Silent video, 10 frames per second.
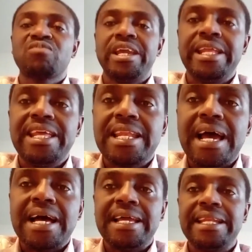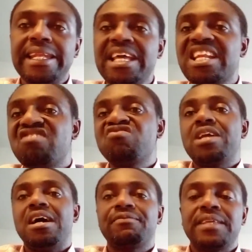And then
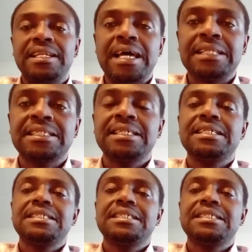after that,